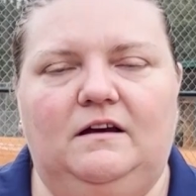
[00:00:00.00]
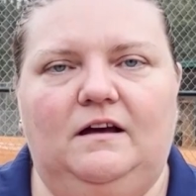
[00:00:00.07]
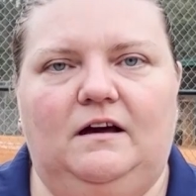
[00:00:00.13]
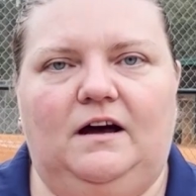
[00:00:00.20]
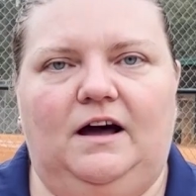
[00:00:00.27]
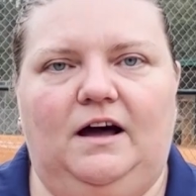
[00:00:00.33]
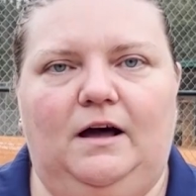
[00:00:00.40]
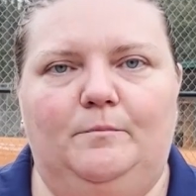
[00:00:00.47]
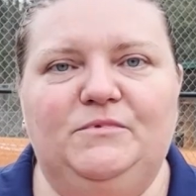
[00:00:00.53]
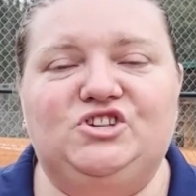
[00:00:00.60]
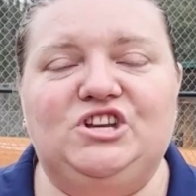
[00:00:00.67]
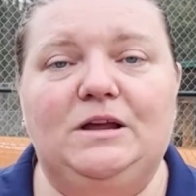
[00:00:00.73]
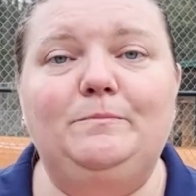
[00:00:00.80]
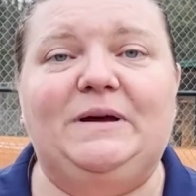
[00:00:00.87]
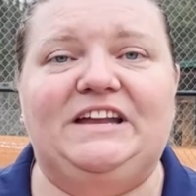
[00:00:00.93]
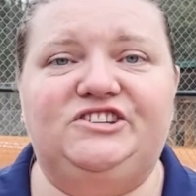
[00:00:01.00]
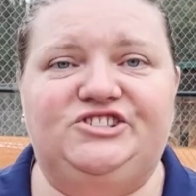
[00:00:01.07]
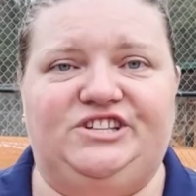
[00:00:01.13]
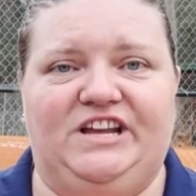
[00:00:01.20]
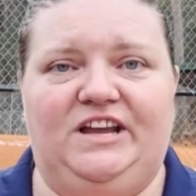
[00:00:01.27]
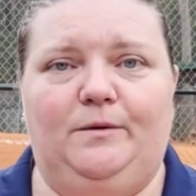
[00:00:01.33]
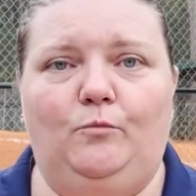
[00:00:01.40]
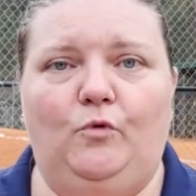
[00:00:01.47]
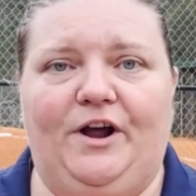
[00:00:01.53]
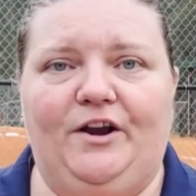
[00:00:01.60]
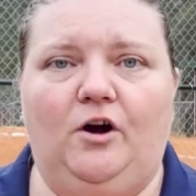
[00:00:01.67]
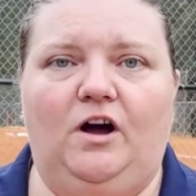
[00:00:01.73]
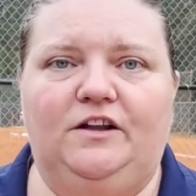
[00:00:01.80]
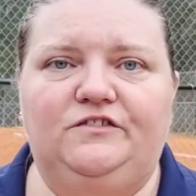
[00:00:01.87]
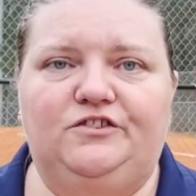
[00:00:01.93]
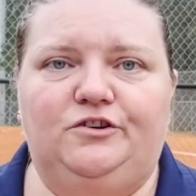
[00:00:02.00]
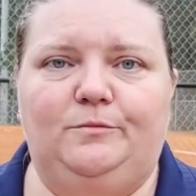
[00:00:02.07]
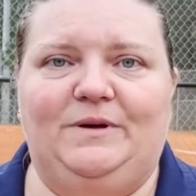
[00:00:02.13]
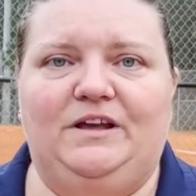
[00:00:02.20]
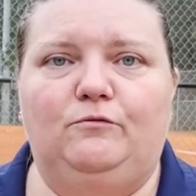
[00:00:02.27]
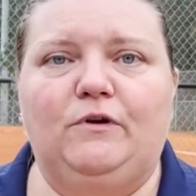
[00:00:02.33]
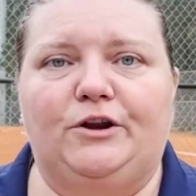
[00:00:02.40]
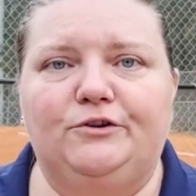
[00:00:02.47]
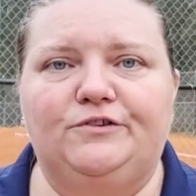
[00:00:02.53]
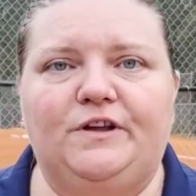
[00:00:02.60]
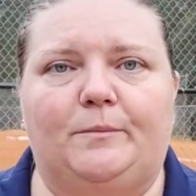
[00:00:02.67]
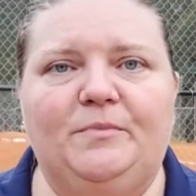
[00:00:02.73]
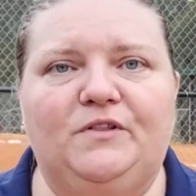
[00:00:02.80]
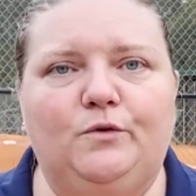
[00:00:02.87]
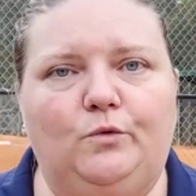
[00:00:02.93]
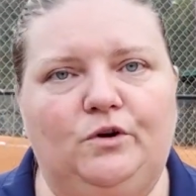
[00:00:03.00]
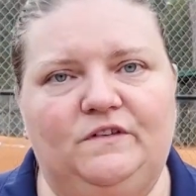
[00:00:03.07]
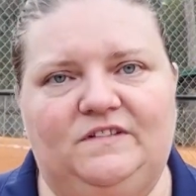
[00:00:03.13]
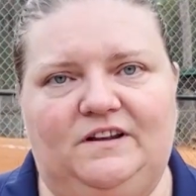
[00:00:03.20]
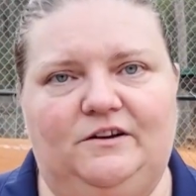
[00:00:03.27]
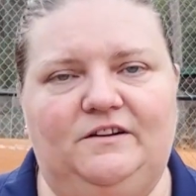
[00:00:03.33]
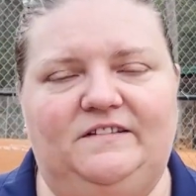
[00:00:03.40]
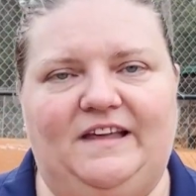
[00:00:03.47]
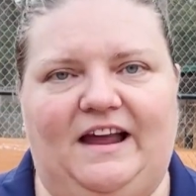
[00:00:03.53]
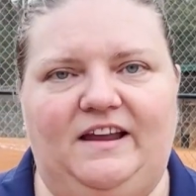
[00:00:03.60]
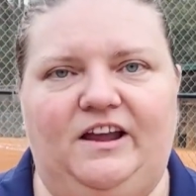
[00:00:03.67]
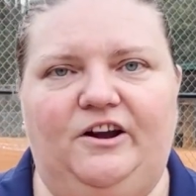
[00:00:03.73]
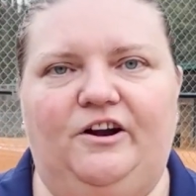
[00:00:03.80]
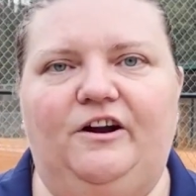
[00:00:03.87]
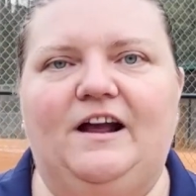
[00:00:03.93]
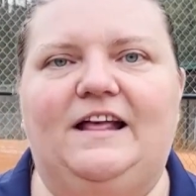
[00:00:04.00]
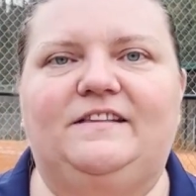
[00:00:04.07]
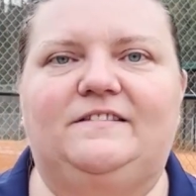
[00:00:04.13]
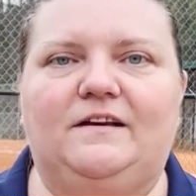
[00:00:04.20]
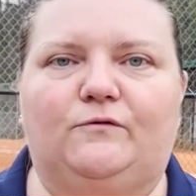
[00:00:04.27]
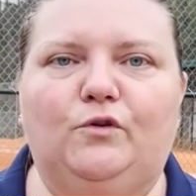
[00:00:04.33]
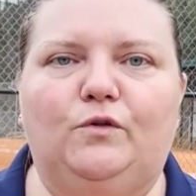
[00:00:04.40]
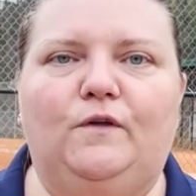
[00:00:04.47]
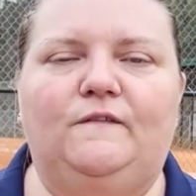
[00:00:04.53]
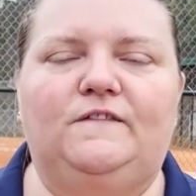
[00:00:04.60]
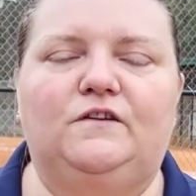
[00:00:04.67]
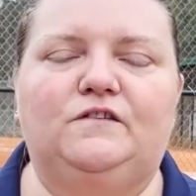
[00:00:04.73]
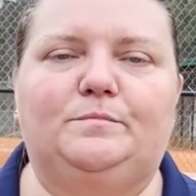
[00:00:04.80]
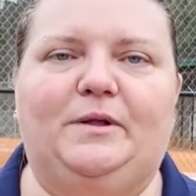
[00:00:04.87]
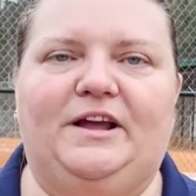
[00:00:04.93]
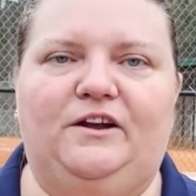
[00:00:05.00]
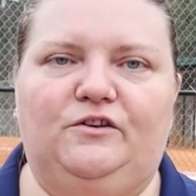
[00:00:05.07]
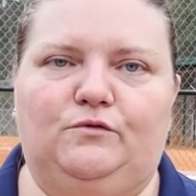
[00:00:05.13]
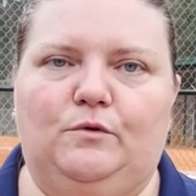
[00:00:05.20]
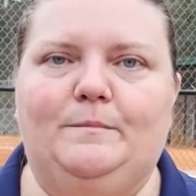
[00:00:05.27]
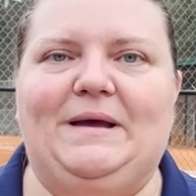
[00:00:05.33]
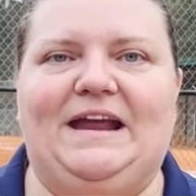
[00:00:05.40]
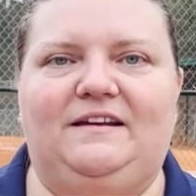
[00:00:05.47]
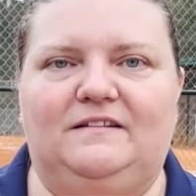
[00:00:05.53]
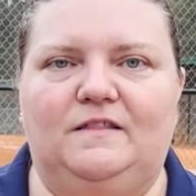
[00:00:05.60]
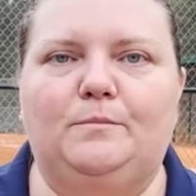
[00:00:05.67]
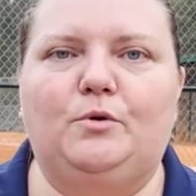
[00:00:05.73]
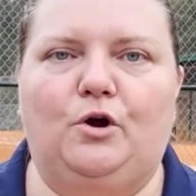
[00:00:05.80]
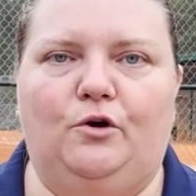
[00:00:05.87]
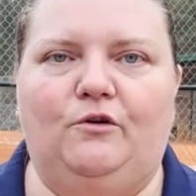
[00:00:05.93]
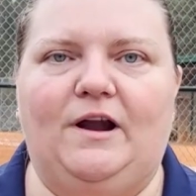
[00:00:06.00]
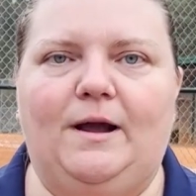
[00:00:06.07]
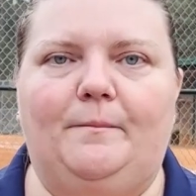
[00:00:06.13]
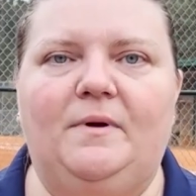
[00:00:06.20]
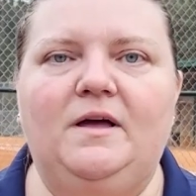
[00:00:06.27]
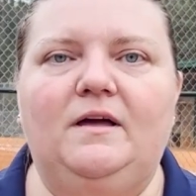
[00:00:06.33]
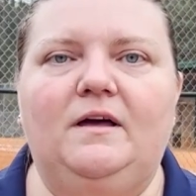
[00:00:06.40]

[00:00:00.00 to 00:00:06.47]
uh, machine pitch team went on to be runners up in the World Series that year, and several of those players remained in the program